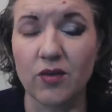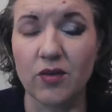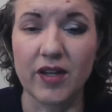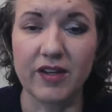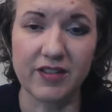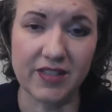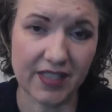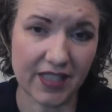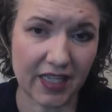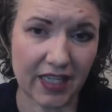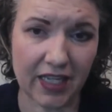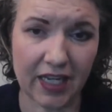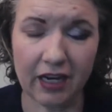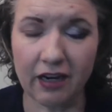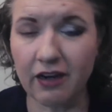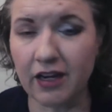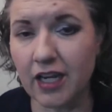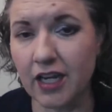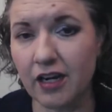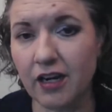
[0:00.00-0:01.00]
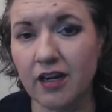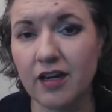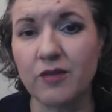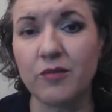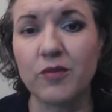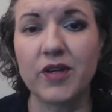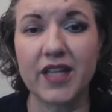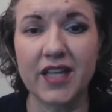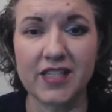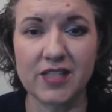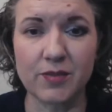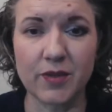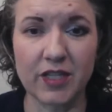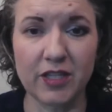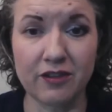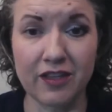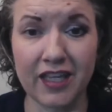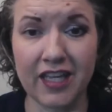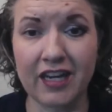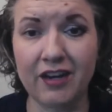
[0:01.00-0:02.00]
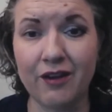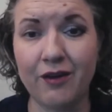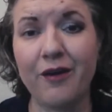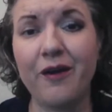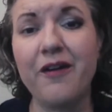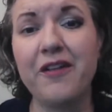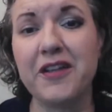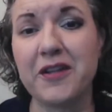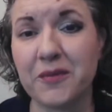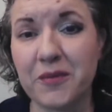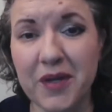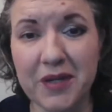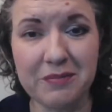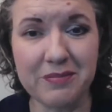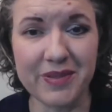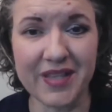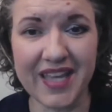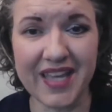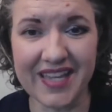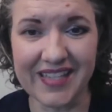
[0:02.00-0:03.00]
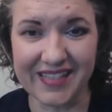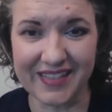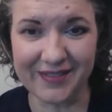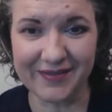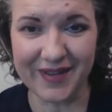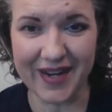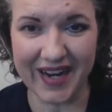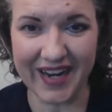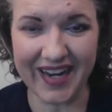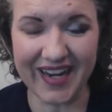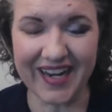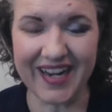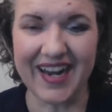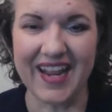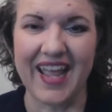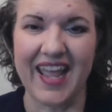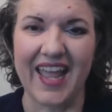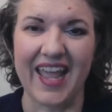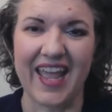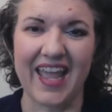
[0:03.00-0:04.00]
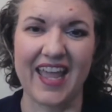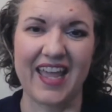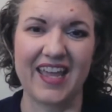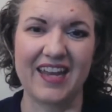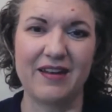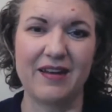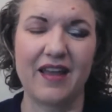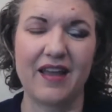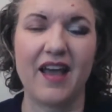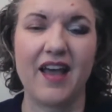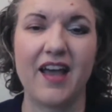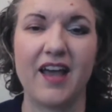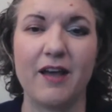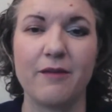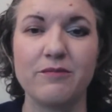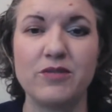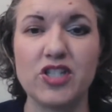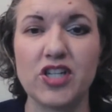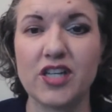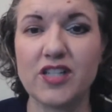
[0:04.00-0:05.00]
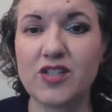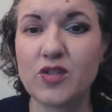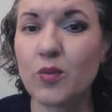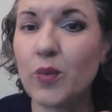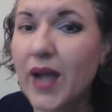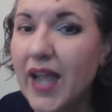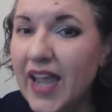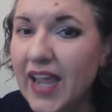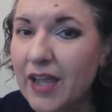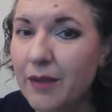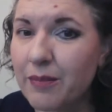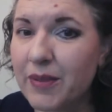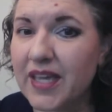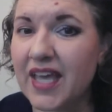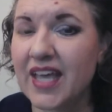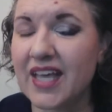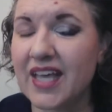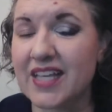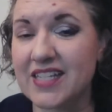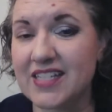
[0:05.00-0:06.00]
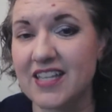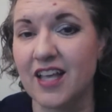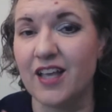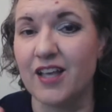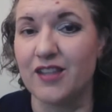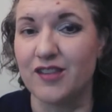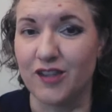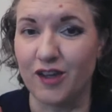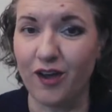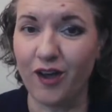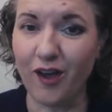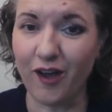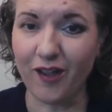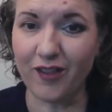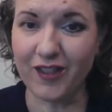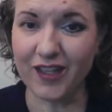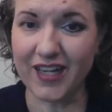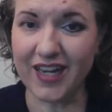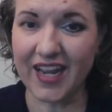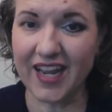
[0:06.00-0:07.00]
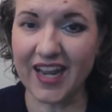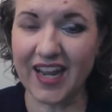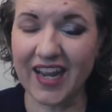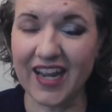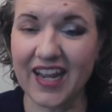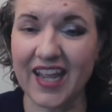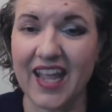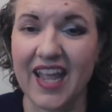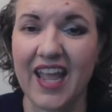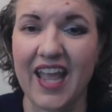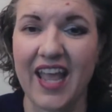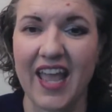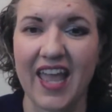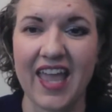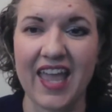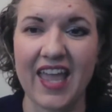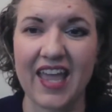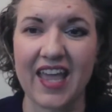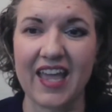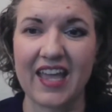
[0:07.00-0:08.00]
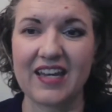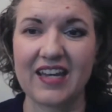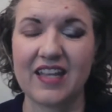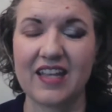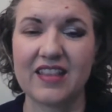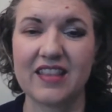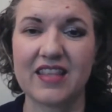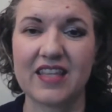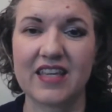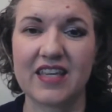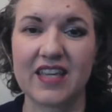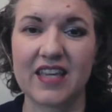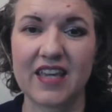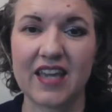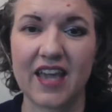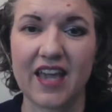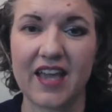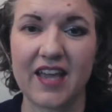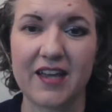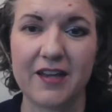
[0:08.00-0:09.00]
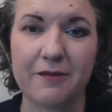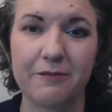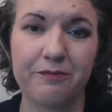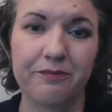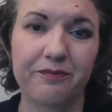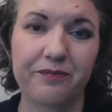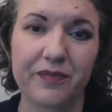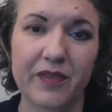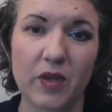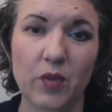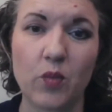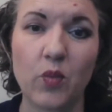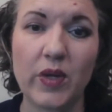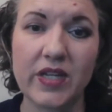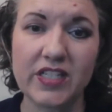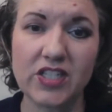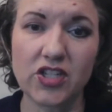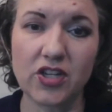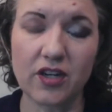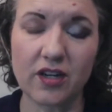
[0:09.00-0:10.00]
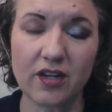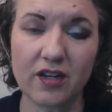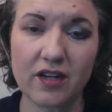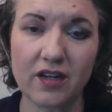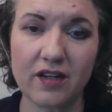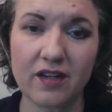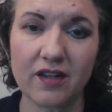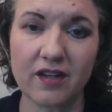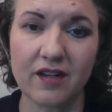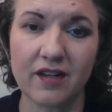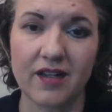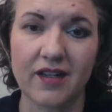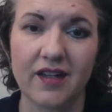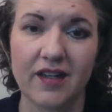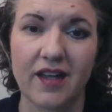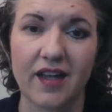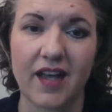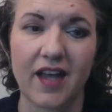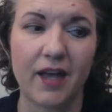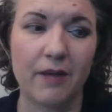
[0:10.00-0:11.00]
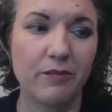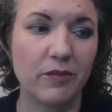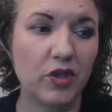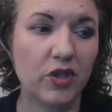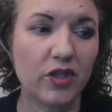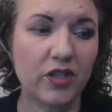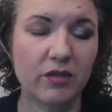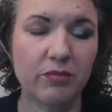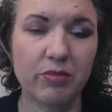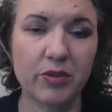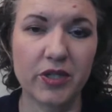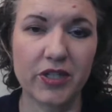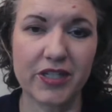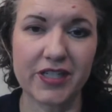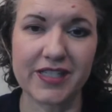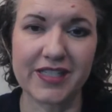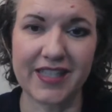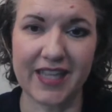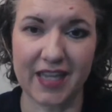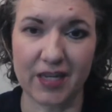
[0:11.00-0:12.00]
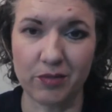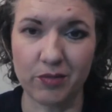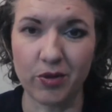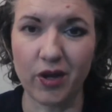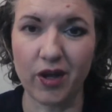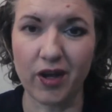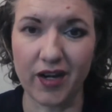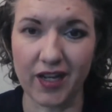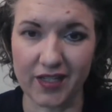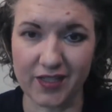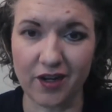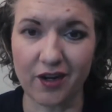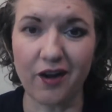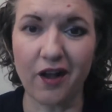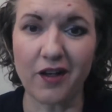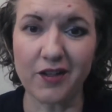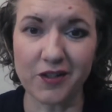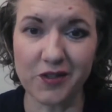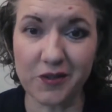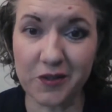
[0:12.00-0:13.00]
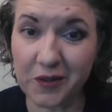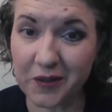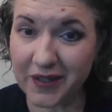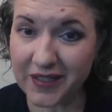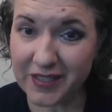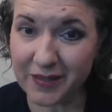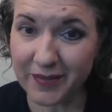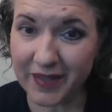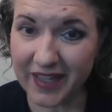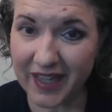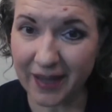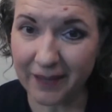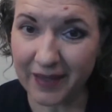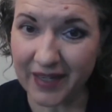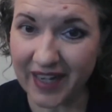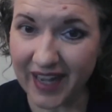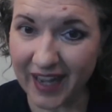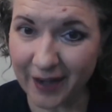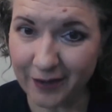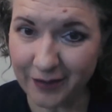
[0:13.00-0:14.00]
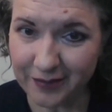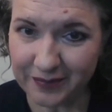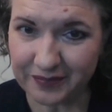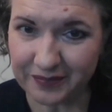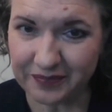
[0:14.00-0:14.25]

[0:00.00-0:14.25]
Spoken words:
and skincare here? Well, guess what? You can get it all in one place, right? And just wait, because the holiday and the winter lookbooks and products are also going to be coming out.